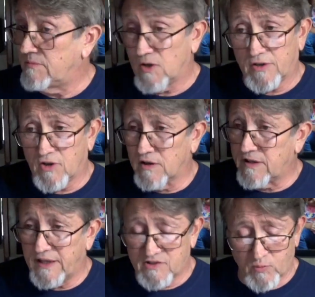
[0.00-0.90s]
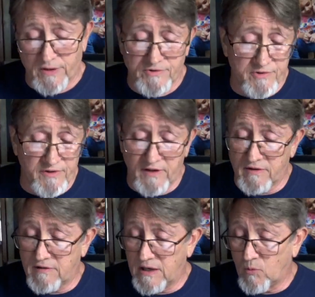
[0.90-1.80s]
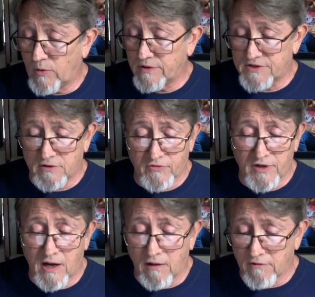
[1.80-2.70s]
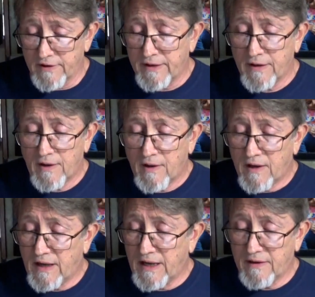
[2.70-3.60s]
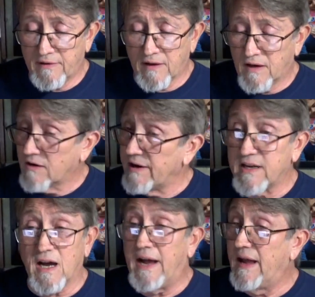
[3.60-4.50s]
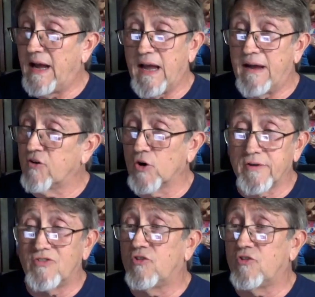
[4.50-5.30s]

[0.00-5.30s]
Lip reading: I talked to Ed Swearinger the other day when we were at Silver Dollar, and great guy. I've heard